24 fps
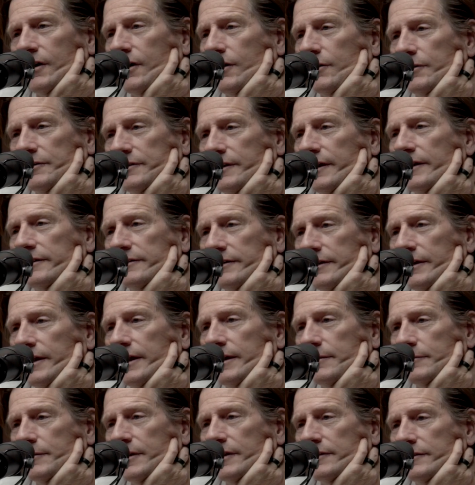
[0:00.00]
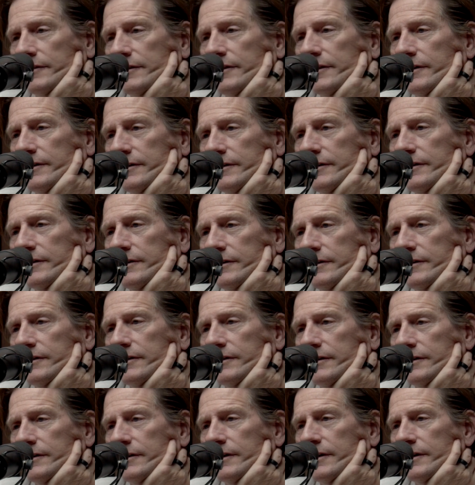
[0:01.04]
always has a name, doesn't it? That's
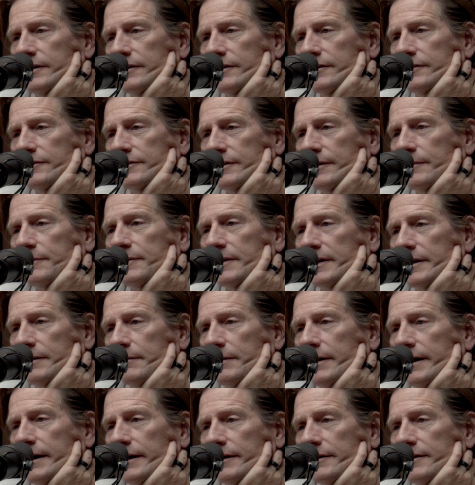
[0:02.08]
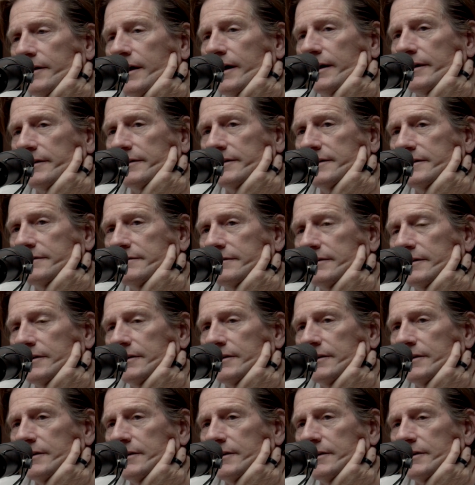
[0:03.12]
right. And there's something about not
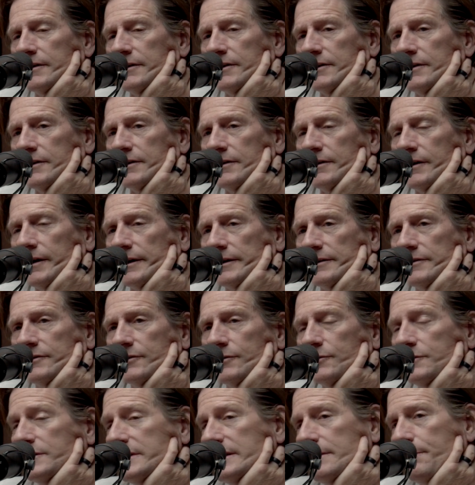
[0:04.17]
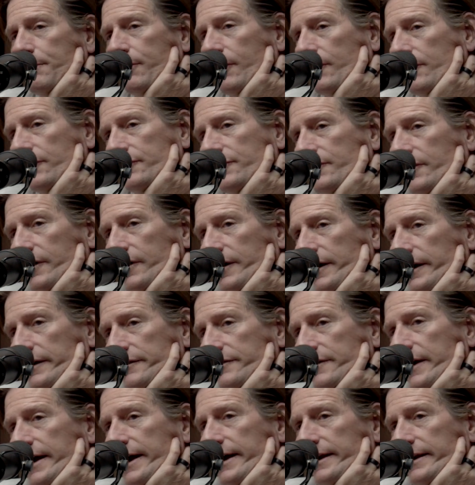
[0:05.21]
like to depersonalize
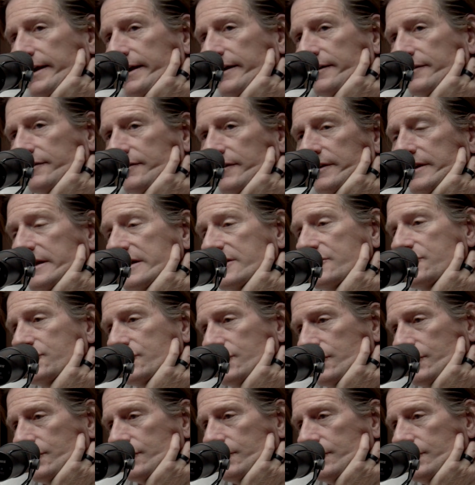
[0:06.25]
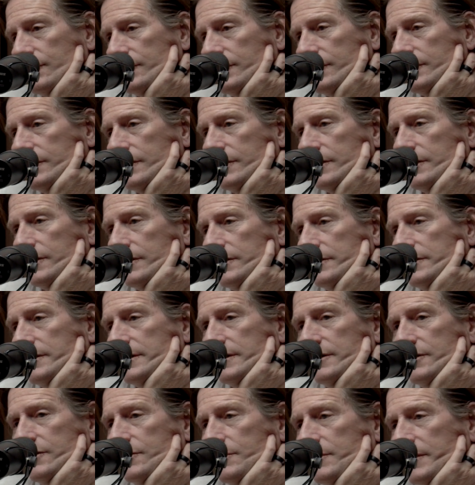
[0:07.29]
that as an issue
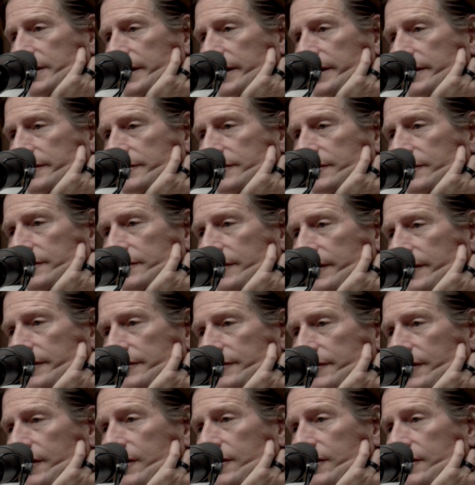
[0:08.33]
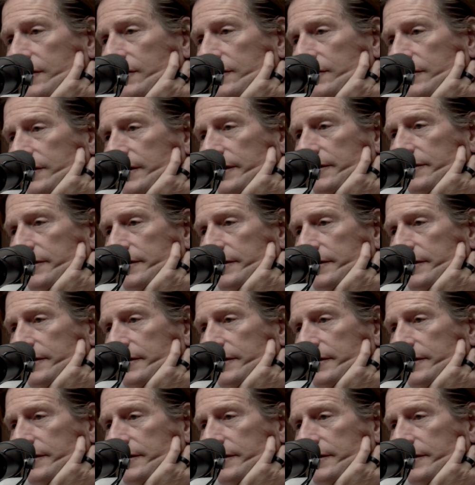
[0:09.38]
dehumanizes us all. Oh,